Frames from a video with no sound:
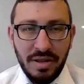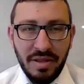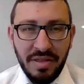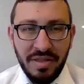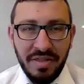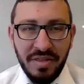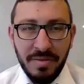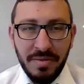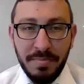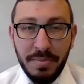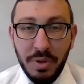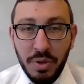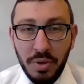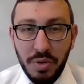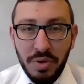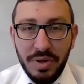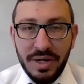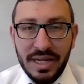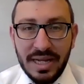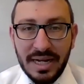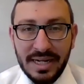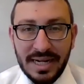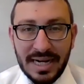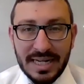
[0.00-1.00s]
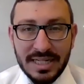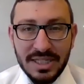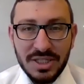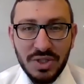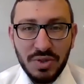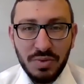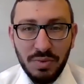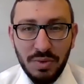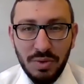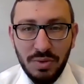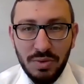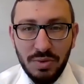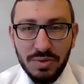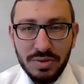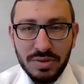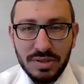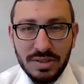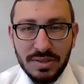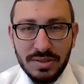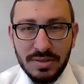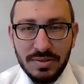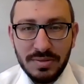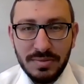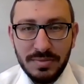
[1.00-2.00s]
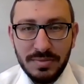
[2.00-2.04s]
the booty against the rules.